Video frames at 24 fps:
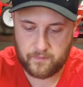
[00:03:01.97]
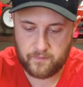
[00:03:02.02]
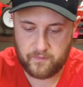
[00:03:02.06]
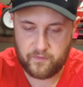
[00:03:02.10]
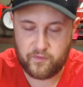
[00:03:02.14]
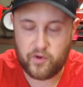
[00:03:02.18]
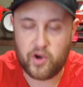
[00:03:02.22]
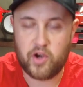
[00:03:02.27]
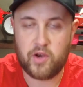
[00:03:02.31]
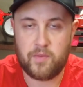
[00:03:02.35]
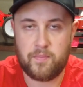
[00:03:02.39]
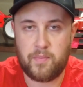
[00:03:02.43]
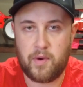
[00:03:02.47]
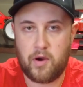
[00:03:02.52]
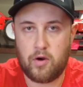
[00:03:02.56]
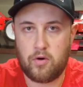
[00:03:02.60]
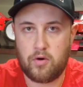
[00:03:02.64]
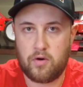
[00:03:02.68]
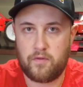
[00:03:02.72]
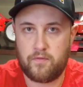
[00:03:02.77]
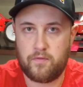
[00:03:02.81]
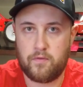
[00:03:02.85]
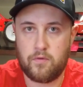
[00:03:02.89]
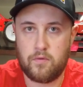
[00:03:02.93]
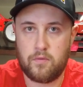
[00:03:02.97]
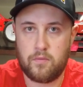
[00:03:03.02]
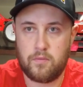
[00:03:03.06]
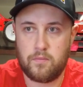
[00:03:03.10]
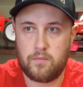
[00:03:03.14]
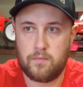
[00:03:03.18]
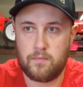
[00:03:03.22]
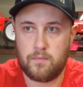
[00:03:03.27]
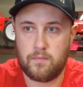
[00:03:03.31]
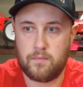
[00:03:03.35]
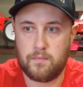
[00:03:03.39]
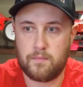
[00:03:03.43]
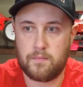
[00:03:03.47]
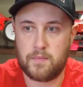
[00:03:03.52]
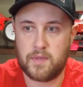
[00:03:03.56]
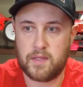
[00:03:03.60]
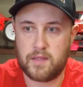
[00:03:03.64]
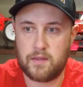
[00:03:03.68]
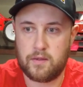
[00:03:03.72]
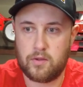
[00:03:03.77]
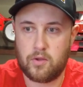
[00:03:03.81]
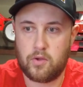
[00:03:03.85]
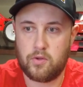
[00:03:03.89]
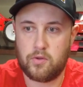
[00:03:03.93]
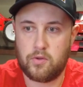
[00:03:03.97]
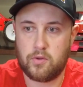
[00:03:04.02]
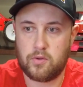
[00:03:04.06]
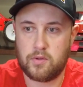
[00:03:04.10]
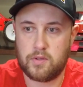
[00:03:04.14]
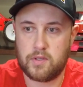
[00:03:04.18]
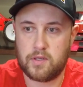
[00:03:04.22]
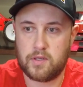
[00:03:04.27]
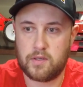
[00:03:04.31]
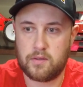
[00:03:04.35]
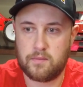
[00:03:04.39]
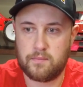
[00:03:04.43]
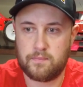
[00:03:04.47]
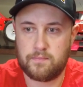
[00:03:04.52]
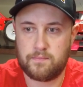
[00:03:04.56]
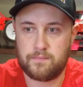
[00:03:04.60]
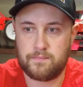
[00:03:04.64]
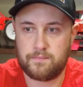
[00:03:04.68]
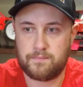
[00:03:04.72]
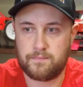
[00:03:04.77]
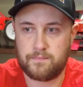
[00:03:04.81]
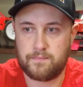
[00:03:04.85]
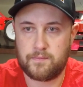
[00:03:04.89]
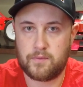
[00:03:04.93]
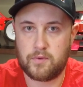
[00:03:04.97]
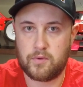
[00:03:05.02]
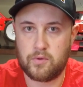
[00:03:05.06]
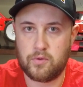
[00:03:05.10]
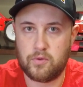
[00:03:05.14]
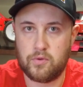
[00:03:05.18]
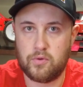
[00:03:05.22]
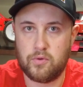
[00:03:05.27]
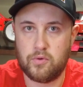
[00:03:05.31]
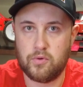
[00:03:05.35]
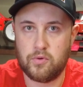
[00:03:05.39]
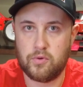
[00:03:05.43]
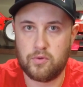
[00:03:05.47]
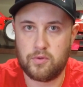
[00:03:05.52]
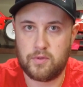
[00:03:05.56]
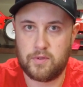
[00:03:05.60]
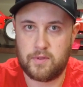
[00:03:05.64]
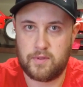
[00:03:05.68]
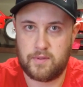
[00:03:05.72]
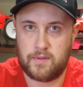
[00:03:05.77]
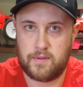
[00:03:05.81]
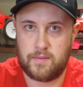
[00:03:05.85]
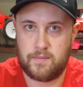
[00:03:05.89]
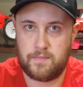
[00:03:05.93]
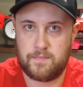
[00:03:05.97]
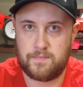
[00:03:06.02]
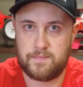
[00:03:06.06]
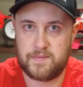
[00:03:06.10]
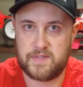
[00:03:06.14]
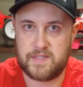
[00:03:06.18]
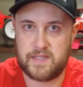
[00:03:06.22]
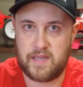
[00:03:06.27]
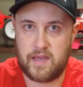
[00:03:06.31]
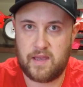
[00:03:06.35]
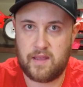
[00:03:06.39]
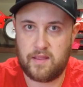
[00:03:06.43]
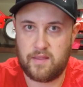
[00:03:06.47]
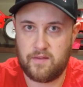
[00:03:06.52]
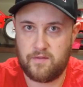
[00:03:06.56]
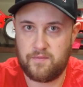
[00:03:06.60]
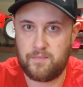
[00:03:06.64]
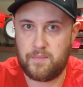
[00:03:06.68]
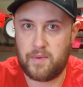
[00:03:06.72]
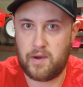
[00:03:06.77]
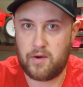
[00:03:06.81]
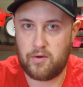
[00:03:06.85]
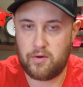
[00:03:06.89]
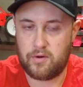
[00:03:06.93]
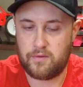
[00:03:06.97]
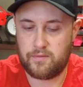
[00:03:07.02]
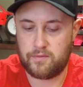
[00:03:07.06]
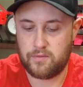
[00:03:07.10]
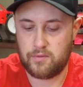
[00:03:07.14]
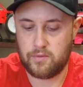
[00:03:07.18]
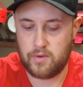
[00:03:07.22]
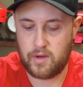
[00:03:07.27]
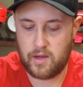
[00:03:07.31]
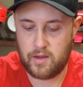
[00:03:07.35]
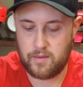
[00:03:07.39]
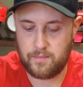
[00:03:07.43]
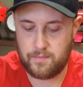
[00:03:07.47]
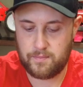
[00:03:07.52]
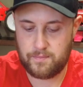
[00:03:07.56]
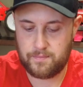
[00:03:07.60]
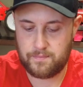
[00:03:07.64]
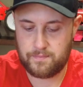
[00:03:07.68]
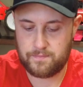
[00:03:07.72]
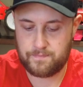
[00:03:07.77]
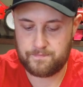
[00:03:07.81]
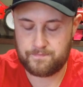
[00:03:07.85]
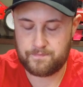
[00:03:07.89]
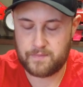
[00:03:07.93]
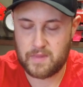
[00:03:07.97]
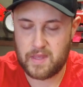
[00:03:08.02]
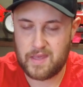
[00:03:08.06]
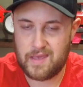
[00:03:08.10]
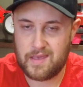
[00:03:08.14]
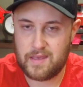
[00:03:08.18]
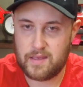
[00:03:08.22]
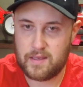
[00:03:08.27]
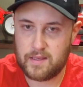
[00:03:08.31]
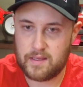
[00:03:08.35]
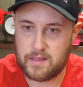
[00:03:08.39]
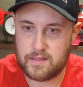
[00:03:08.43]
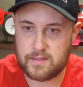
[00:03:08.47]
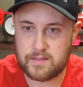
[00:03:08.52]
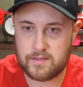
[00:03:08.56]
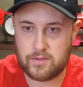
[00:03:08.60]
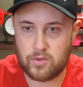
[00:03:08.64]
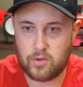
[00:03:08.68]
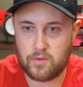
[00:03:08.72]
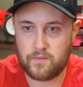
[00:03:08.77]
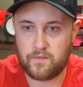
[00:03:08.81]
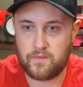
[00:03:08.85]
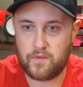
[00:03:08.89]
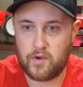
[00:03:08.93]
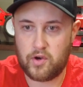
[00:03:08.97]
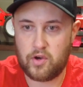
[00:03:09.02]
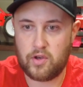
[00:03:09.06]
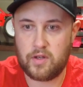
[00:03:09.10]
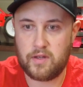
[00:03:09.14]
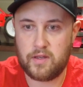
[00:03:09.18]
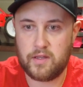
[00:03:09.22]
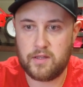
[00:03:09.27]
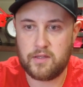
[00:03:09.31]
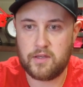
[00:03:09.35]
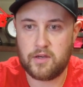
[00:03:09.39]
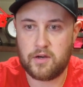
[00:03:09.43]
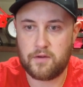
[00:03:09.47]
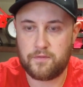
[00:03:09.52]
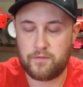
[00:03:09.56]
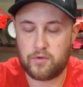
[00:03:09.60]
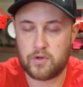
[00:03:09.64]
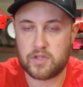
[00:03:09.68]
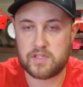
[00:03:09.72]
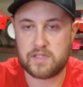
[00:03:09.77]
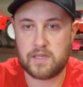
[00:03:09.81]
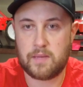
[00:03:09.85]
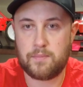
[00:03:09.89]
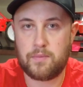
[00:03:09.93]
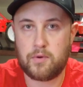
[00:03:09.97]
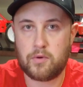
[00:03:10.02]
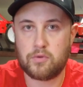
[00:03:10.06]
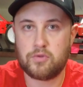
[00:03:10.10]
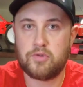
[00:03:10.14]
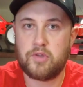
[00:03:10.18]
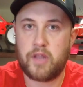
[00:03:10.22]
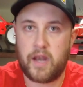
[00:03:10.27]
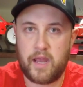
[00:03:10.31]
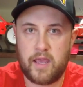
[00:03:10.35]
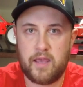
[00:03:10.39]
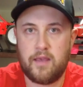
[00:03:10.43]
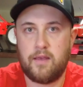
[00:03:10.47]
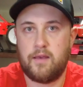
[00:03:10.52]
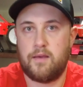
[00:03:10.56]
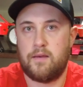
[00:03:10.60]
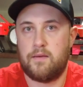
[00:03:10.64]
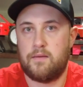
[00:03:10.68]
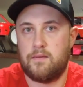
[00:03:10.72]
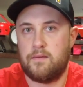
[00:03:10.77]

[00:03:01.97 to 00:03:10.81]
very powerful, but not on the good side of powerful. It's not very linear. For example, Drake,